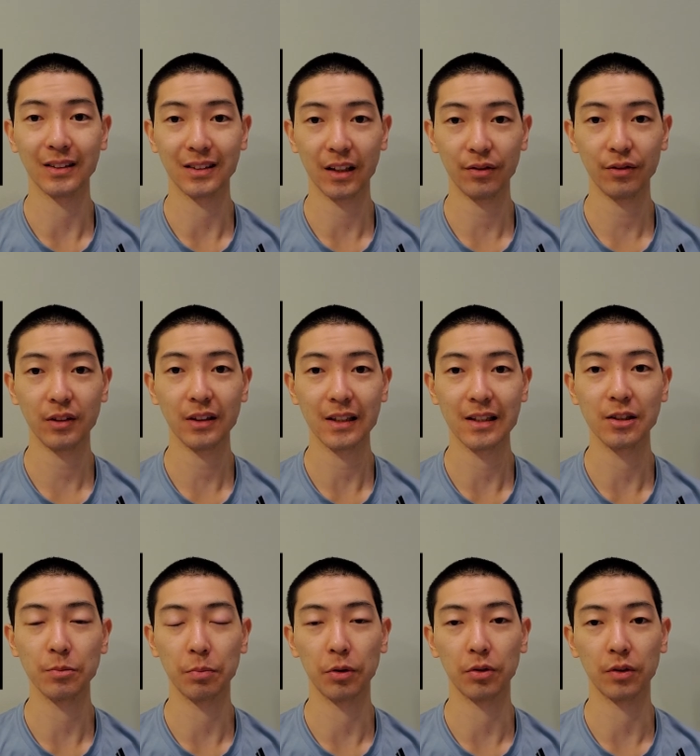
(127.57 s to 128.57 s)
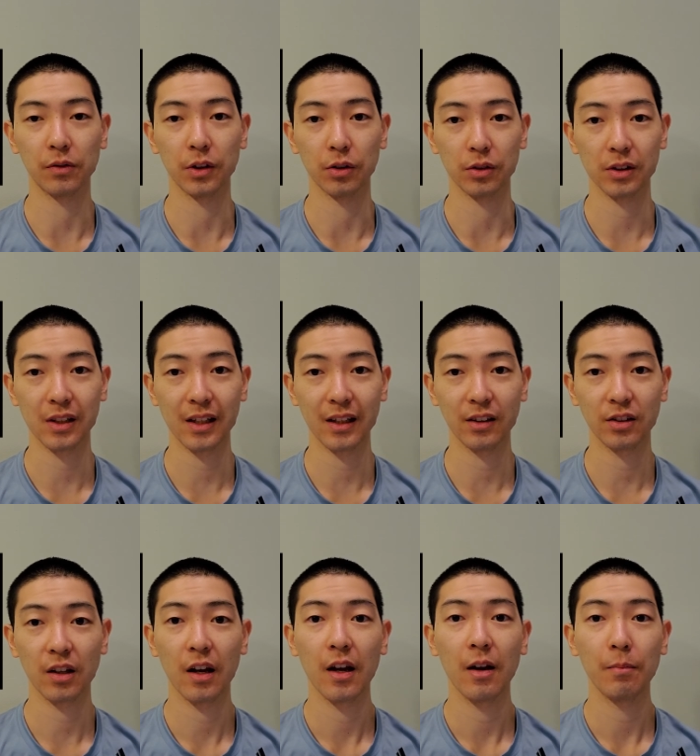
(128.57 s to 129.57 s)
it definitely is both of those things,
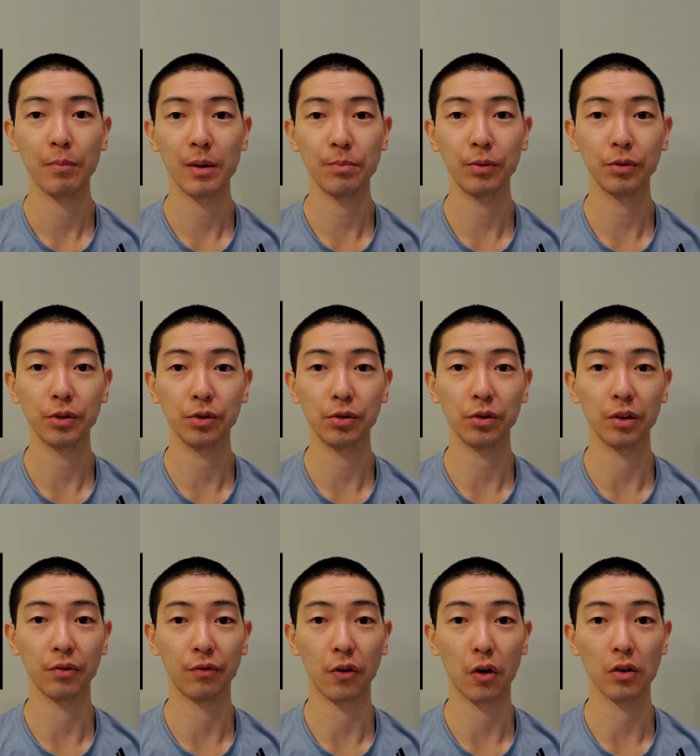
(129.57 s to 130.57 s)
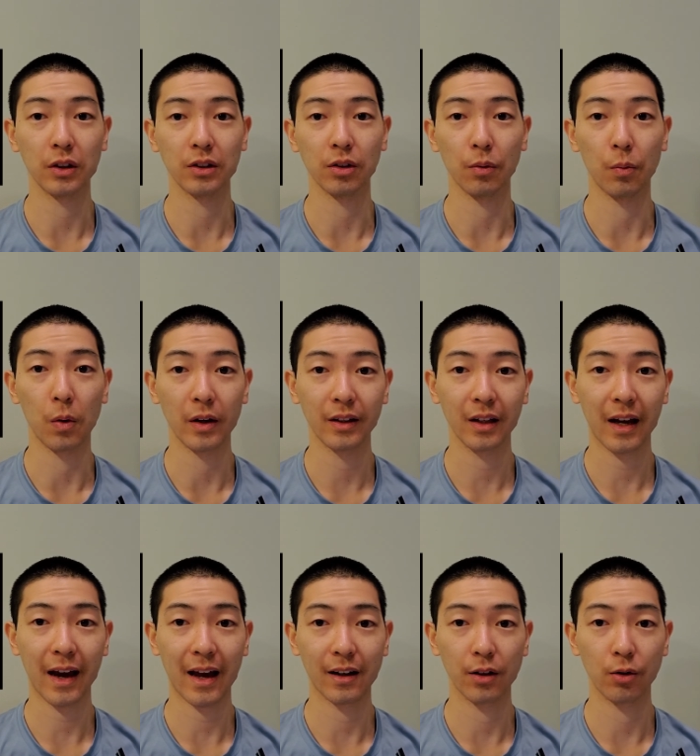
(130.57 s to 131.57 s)
people usually fall into one
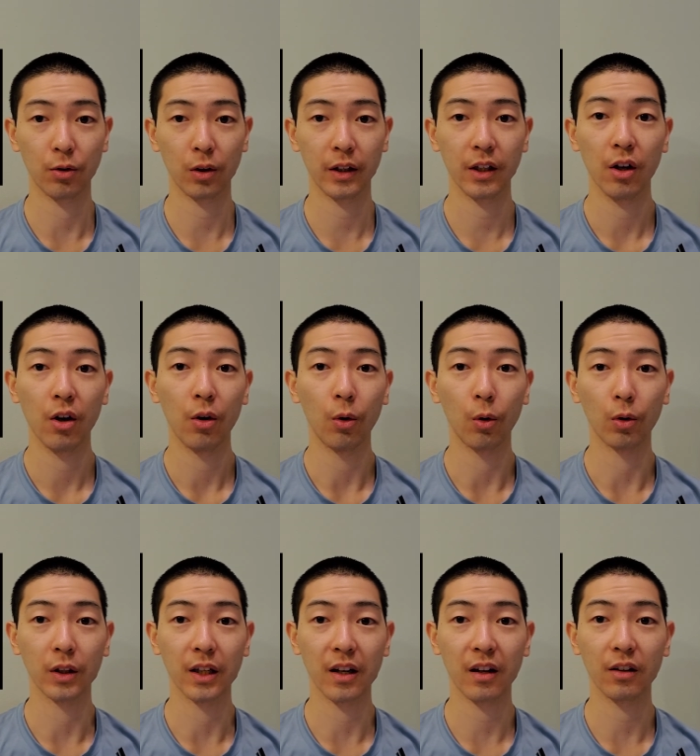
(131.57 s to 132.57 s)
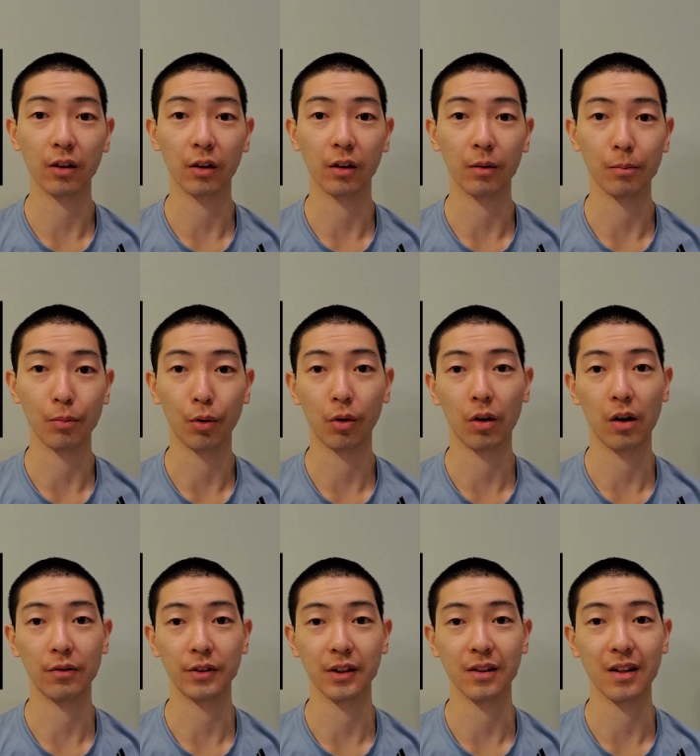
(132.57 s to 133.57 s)
category or the other more
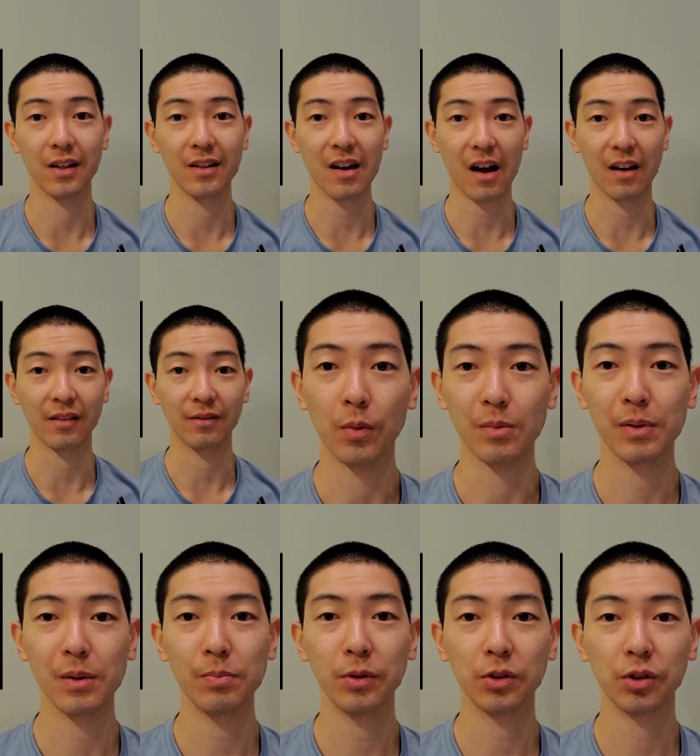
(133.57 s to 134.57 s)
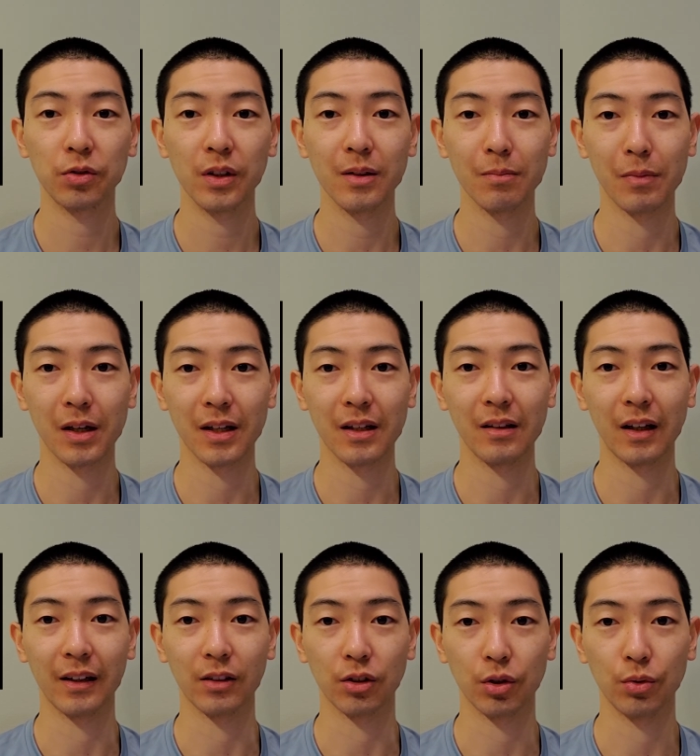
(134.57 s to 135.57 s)
often than not. When people treat money
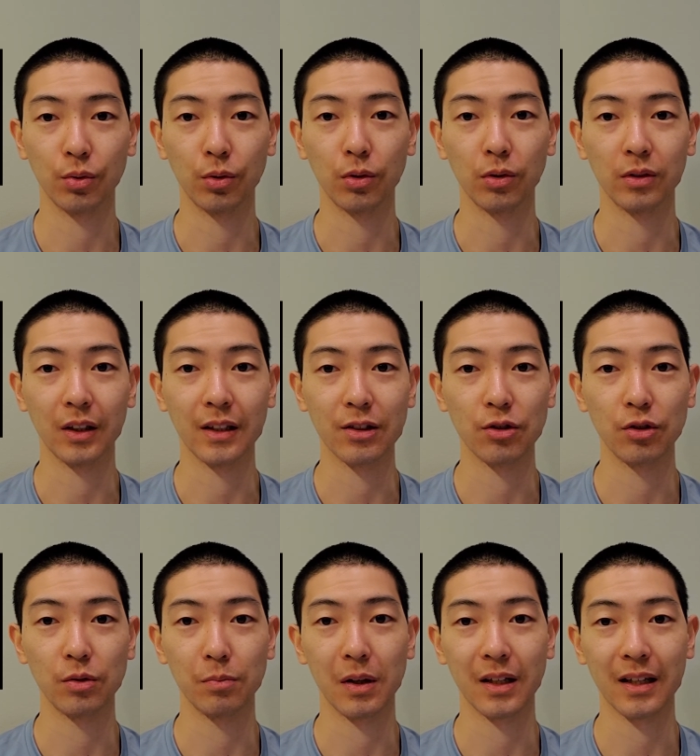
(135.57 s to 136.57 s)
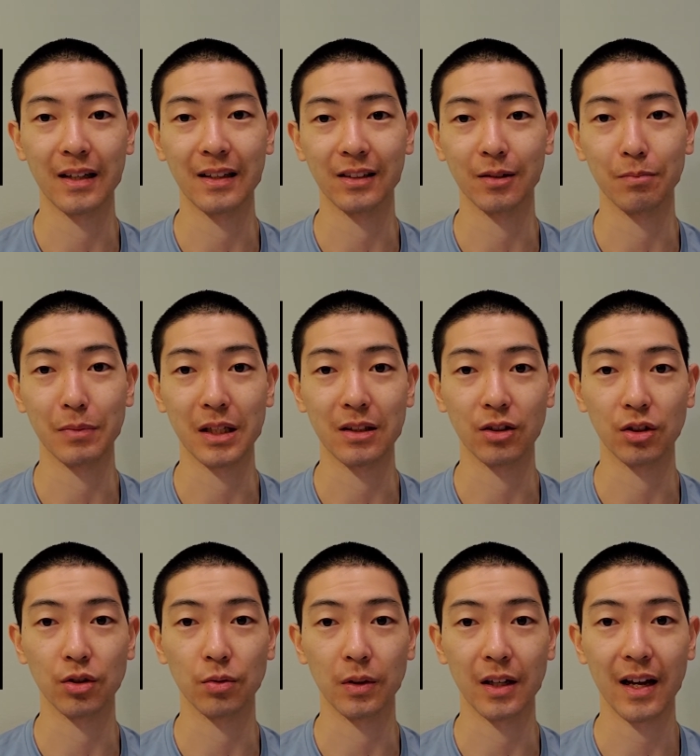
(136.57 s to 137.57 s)
like a tool, they use money as a means
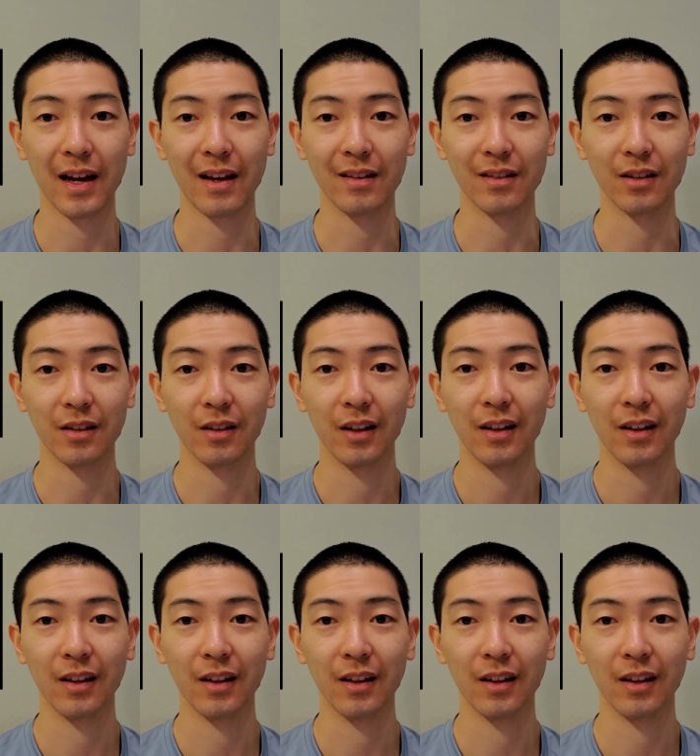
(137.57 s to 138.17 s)
to an end.